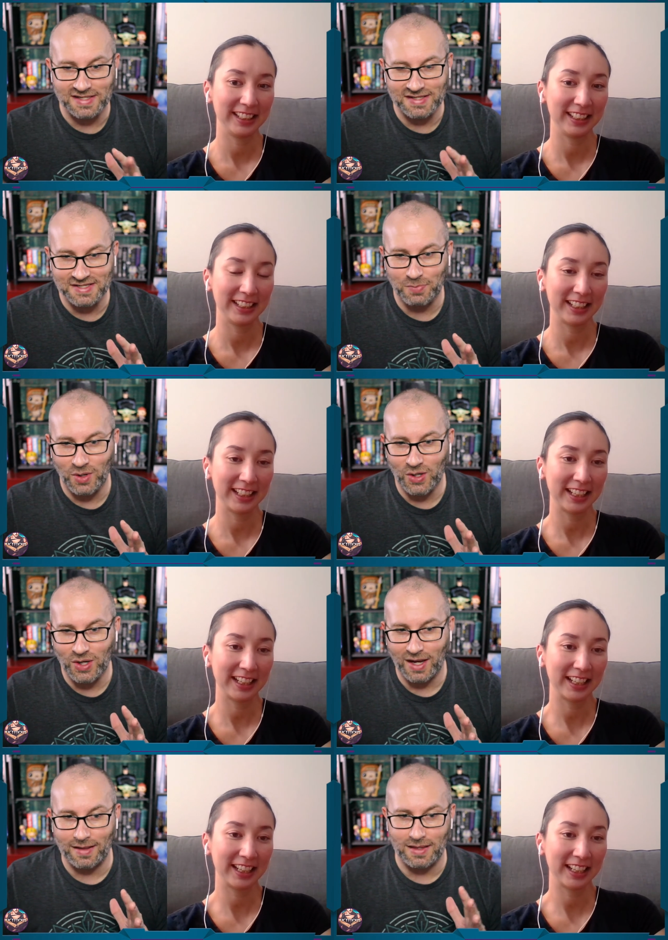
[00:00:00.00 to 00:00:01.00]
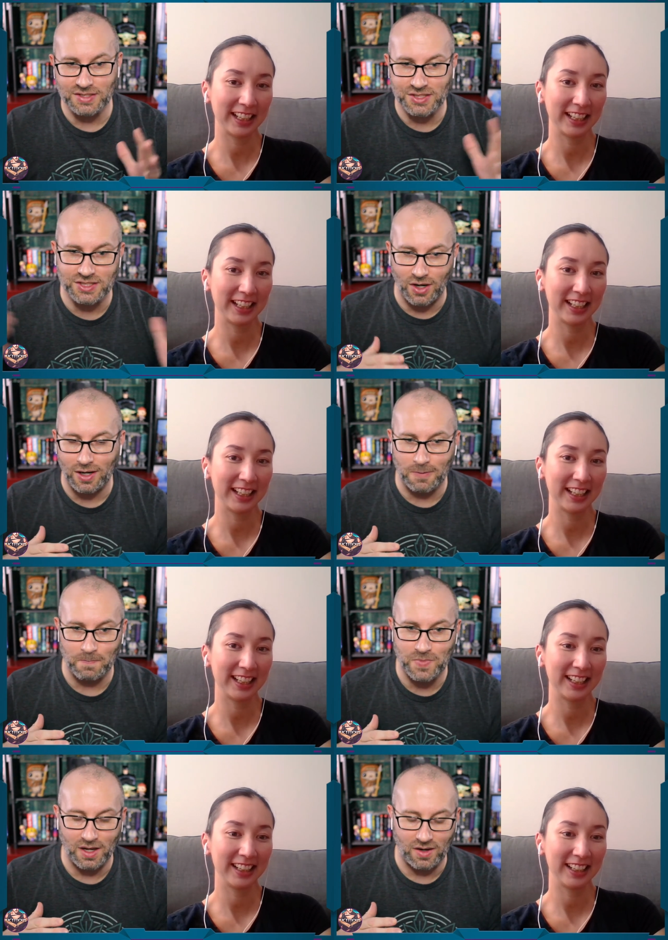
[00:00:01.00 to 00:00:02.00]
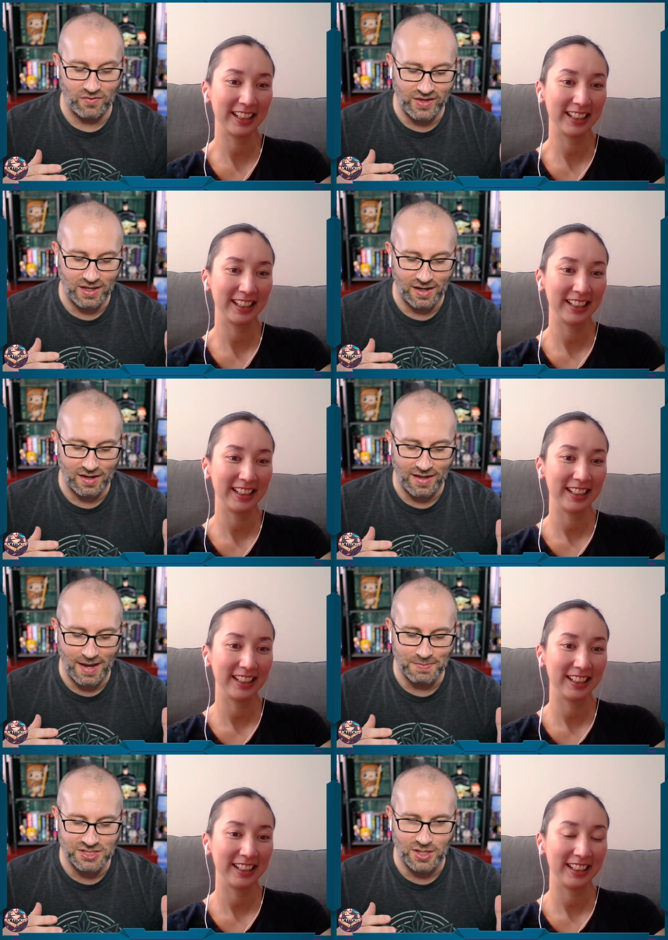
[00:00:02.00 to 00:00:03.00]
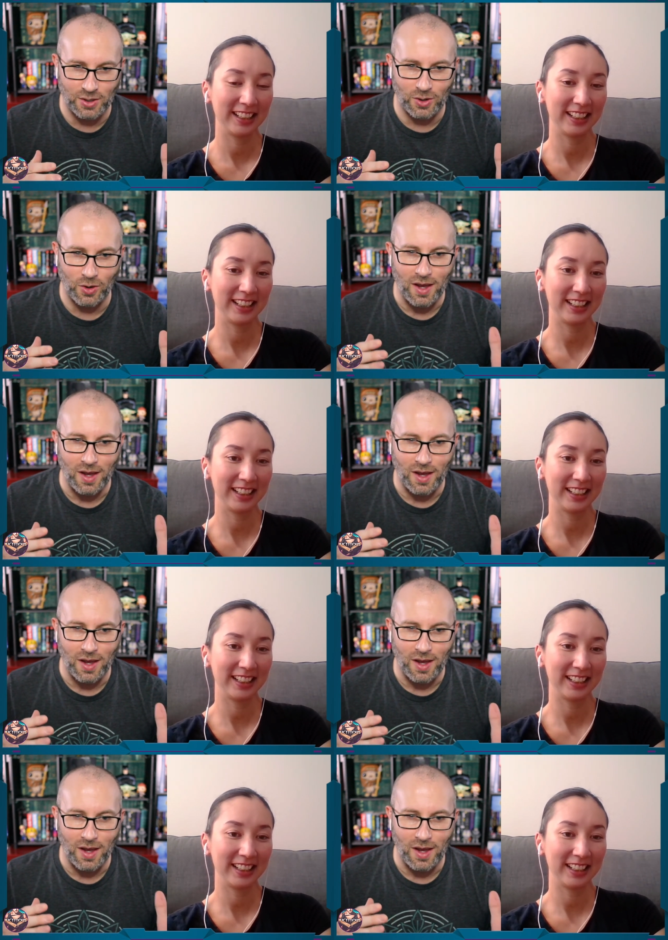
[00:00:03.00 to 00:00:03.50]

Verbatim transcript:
Speaker 1: in this book at the start of the uh, episode,